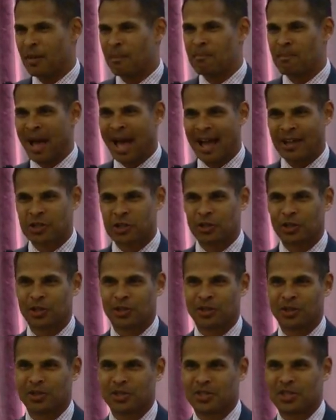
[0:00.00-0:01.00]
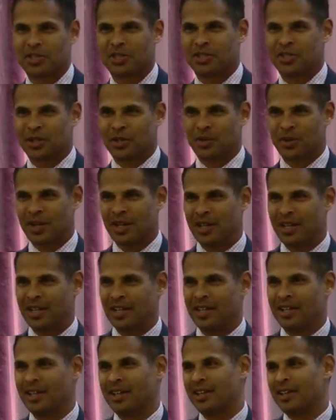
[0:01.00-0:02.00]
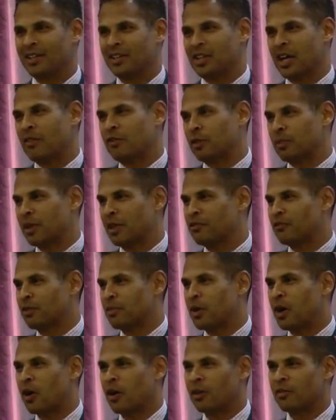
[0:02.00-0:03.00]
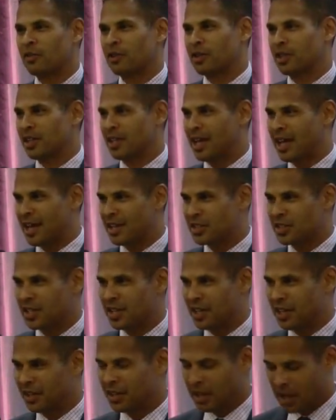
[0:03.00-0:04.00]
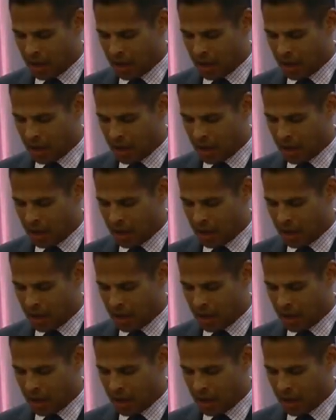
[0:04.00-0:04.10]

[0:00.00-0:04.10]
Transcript: bachelor's degree in government from Harvard. He has a